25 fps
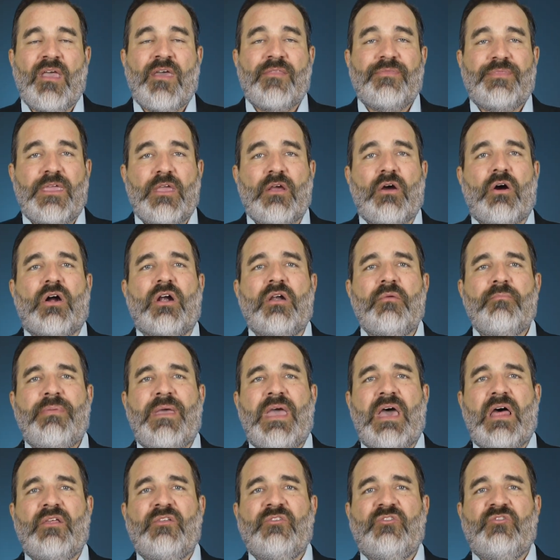they are
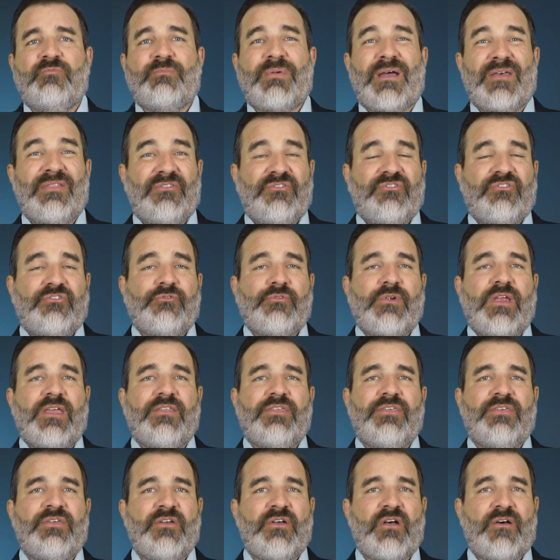balanced by the
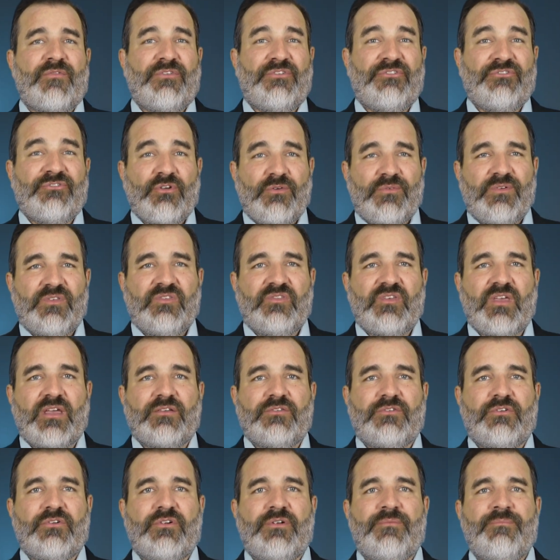strength of the service
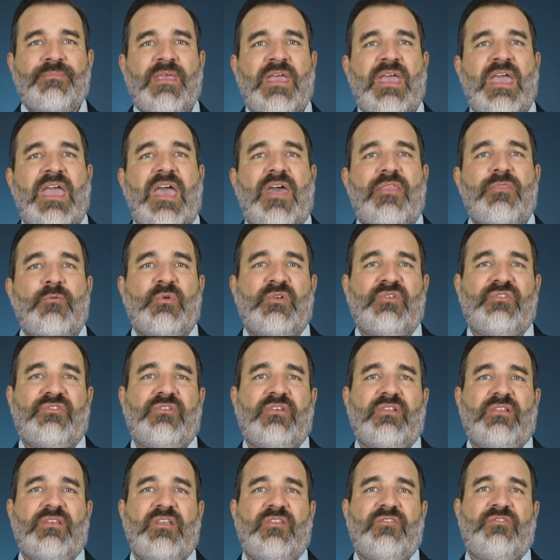sector and the
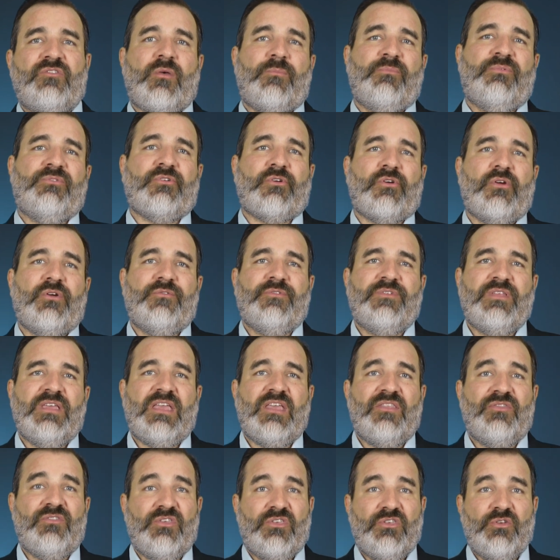resilience observed
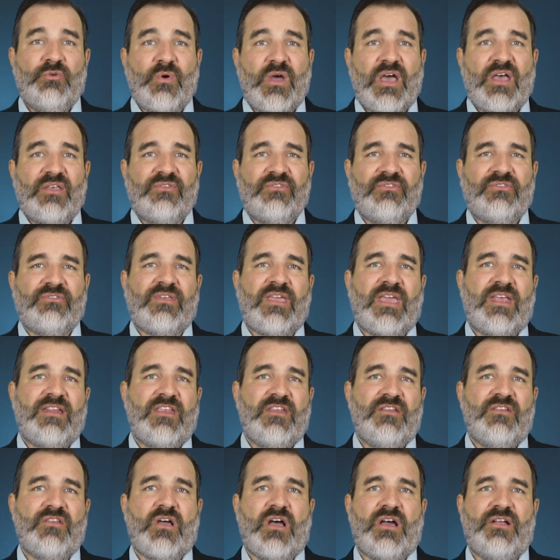in the US and
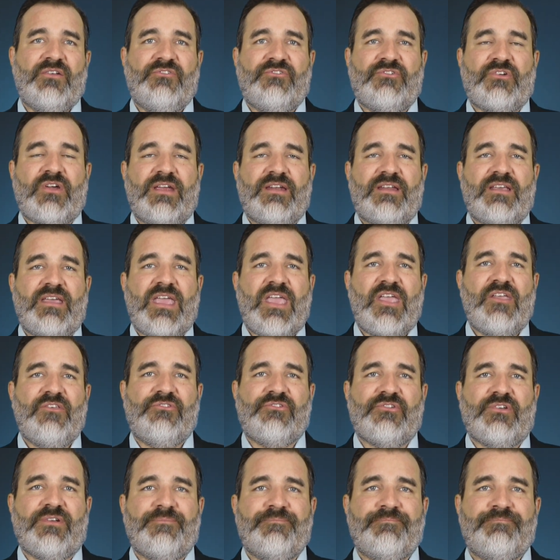in non-China
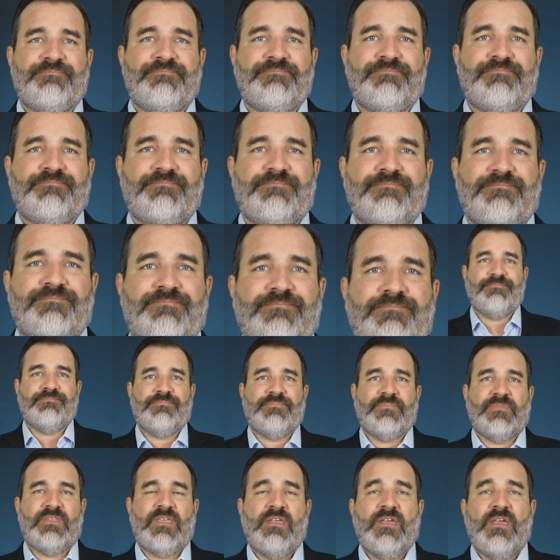Asia.
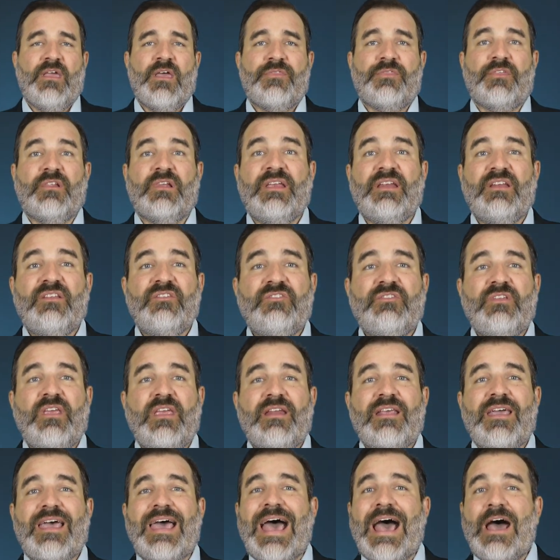The latest
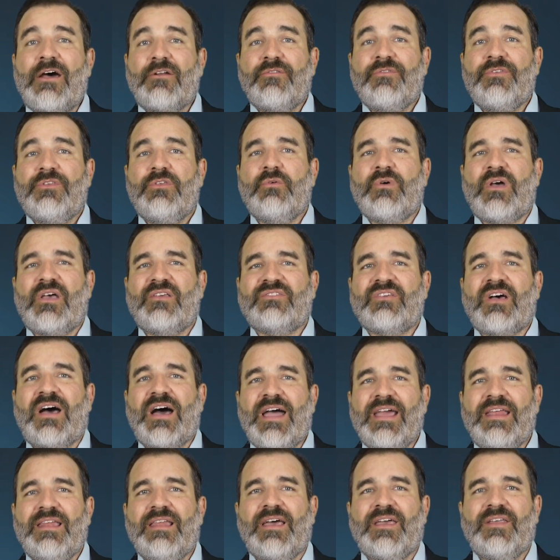data out of the US
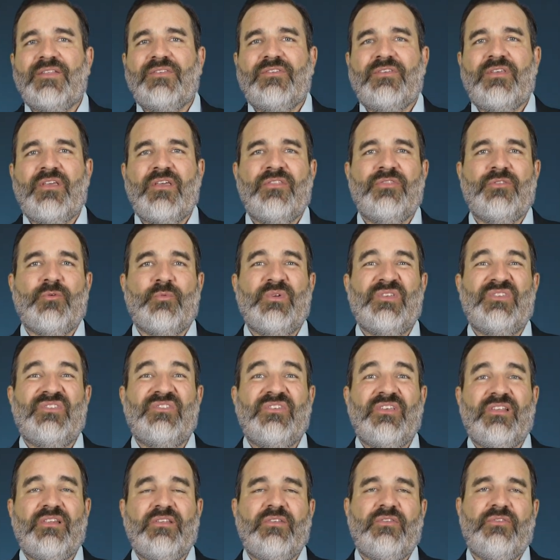highlights the
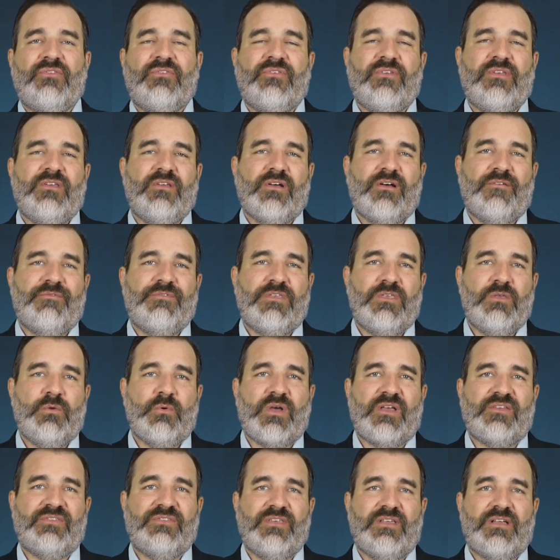resiliency of the
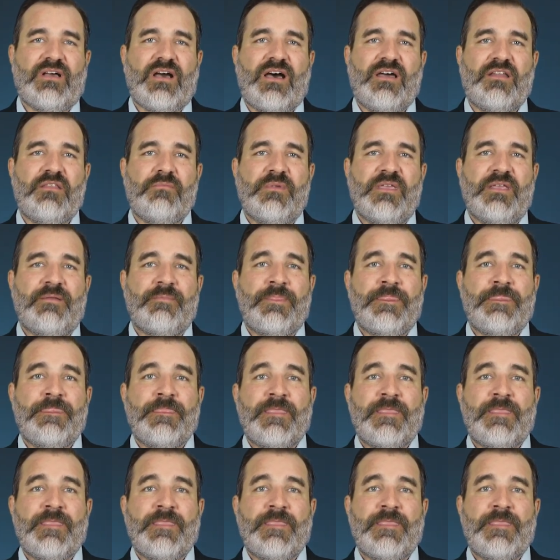US economy